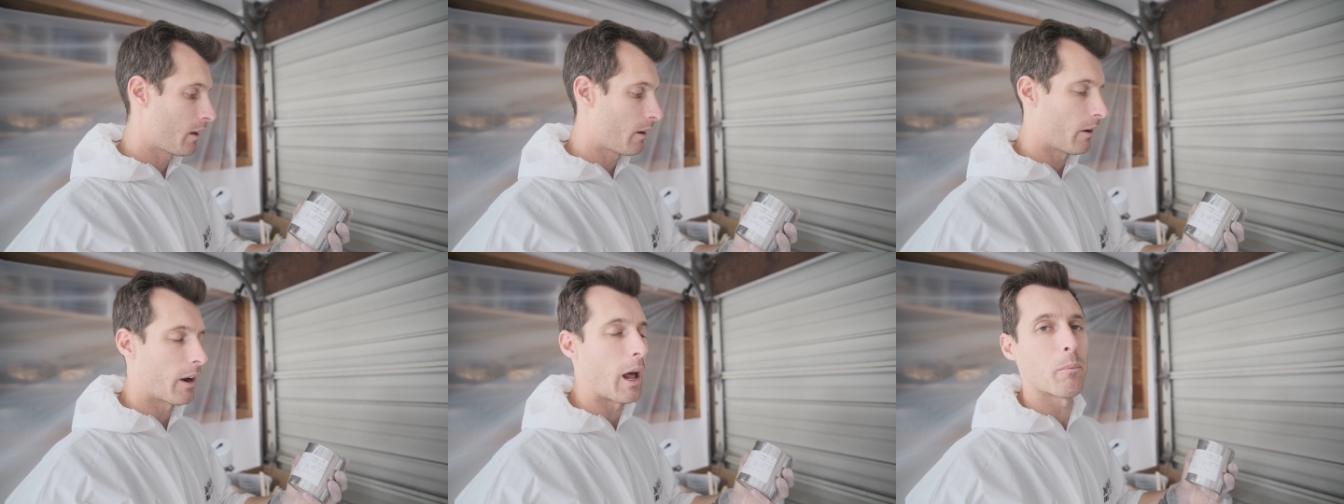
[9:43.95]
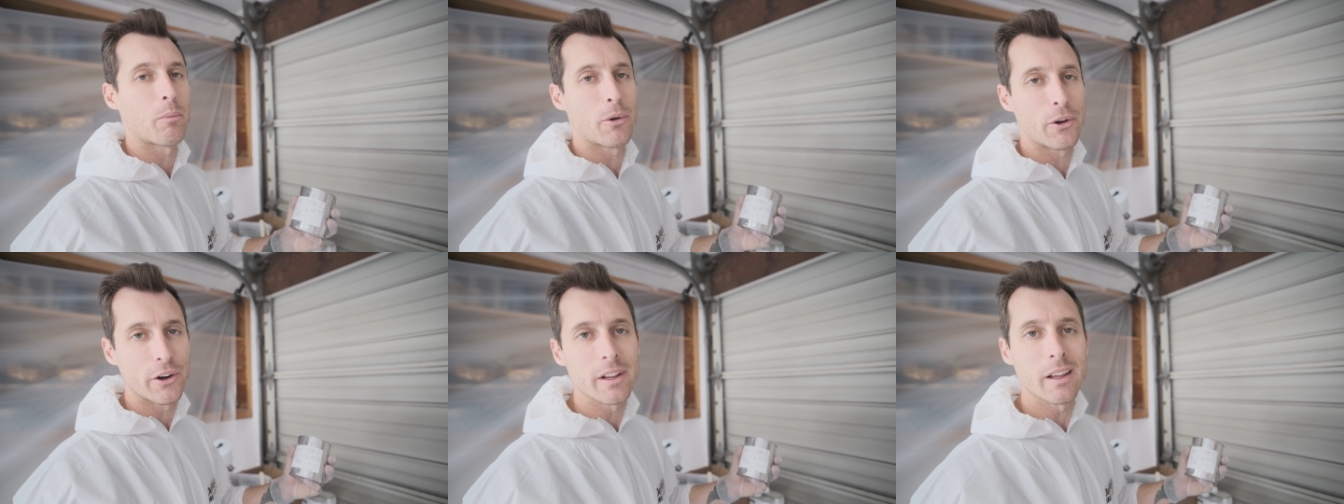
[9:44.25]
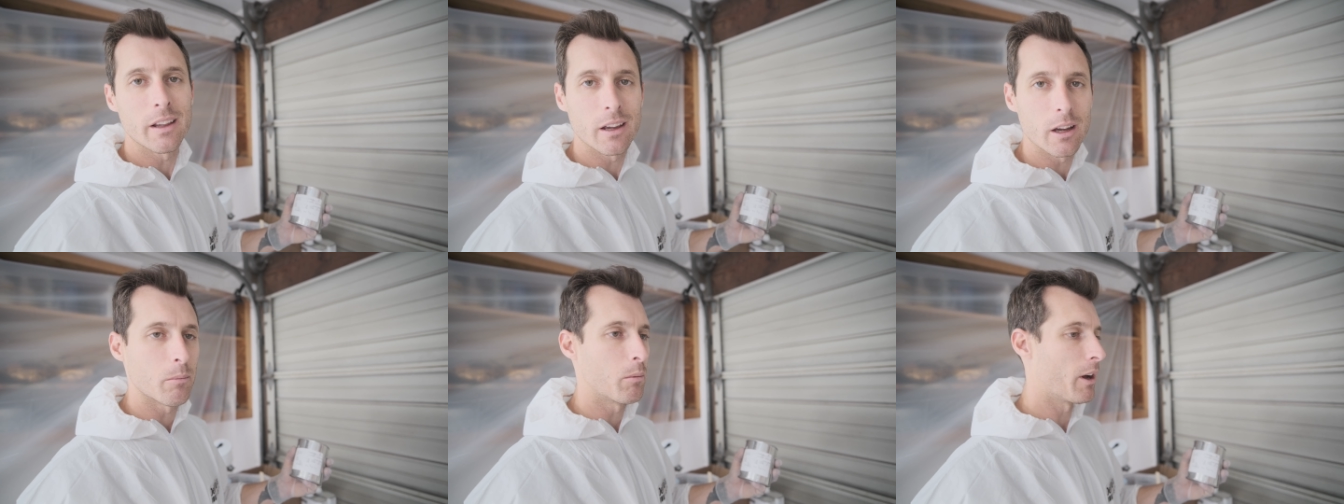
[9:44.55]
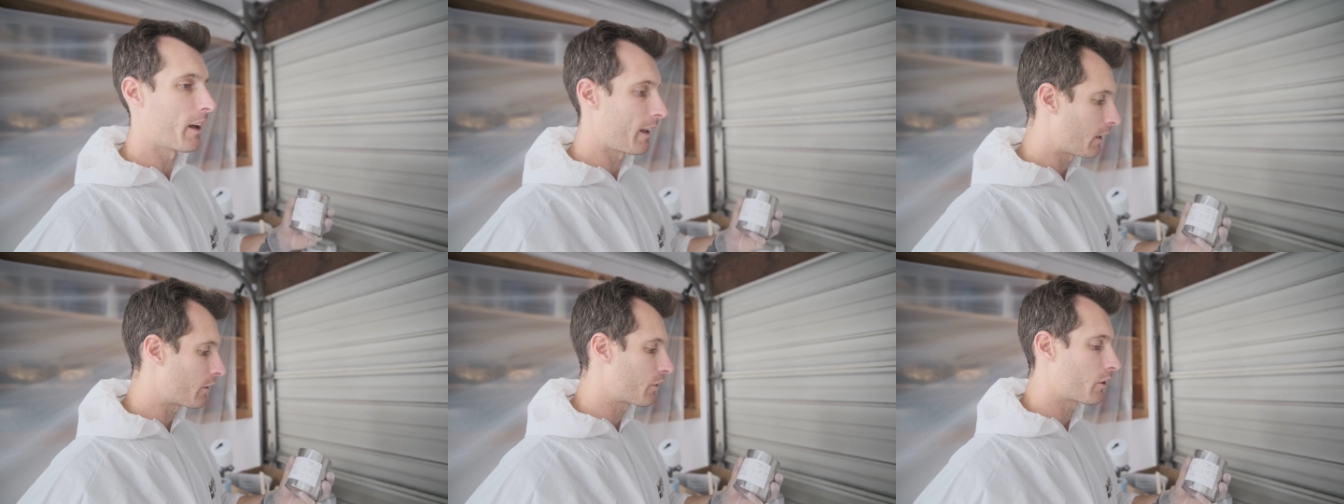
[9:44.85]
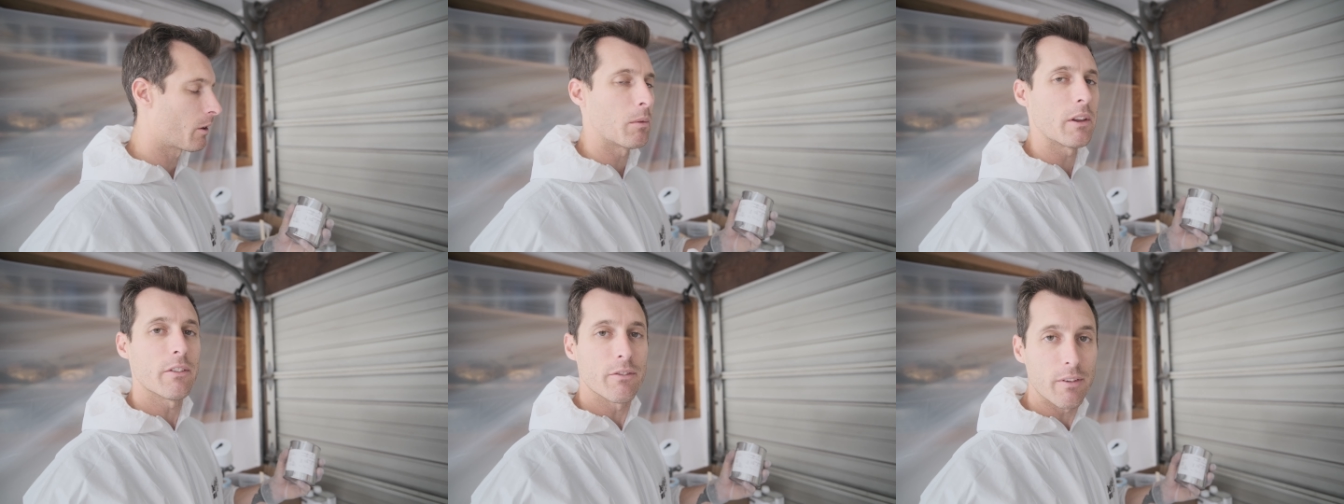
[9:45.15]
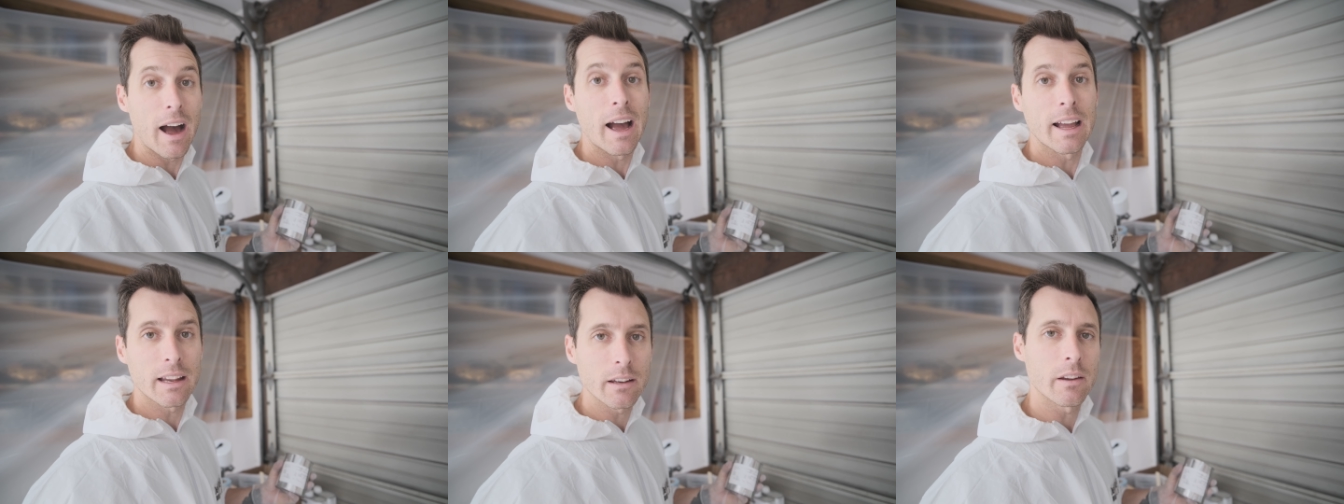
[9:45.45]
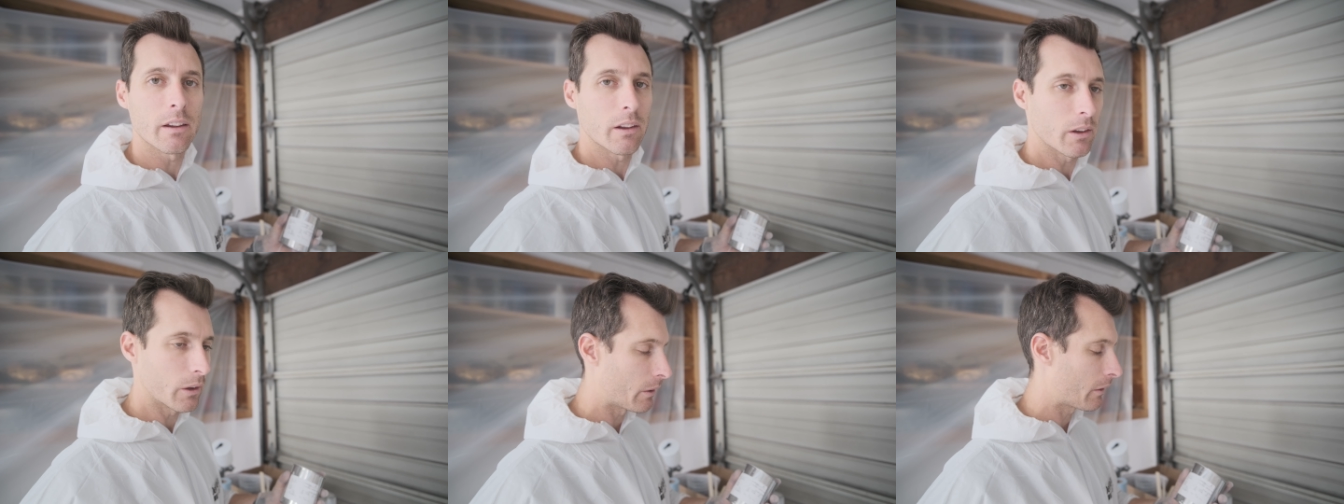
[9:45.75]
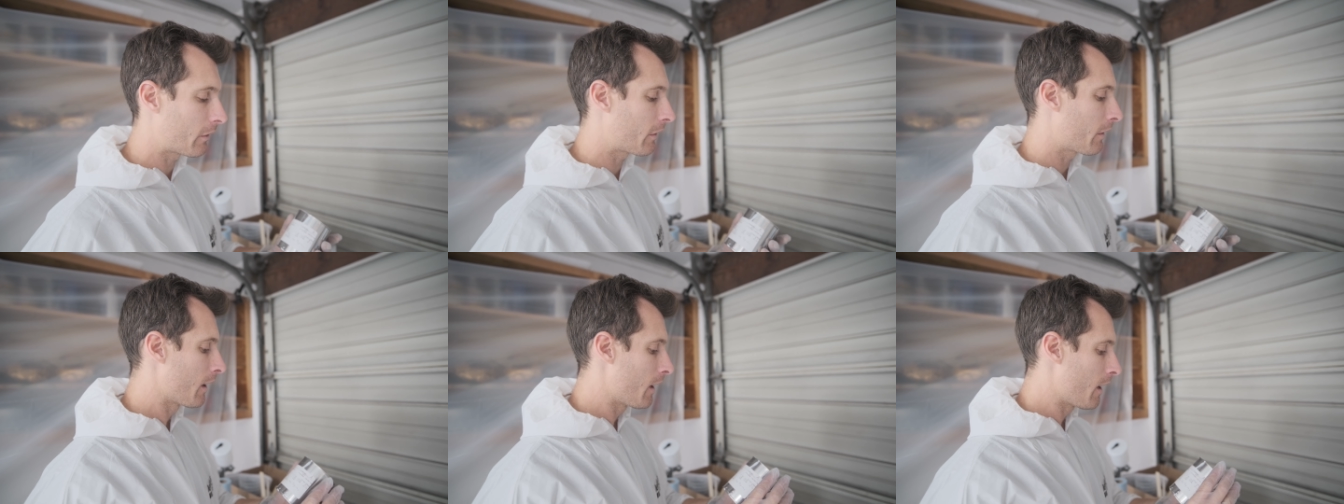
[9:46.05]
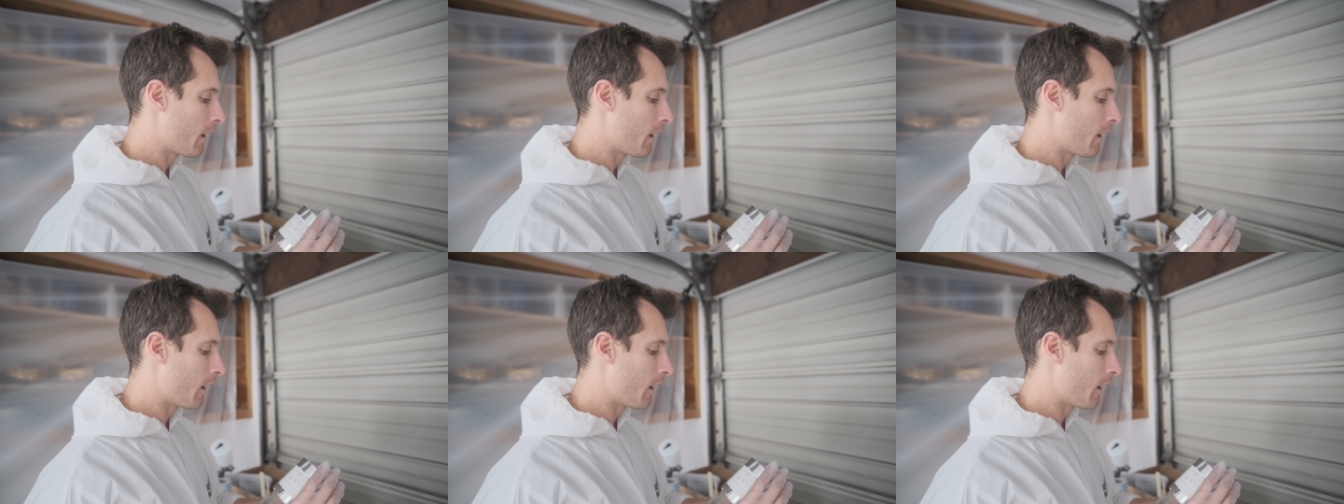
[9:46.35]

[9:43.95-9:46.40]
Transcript: Well, not pretty good, but it should be fine to use.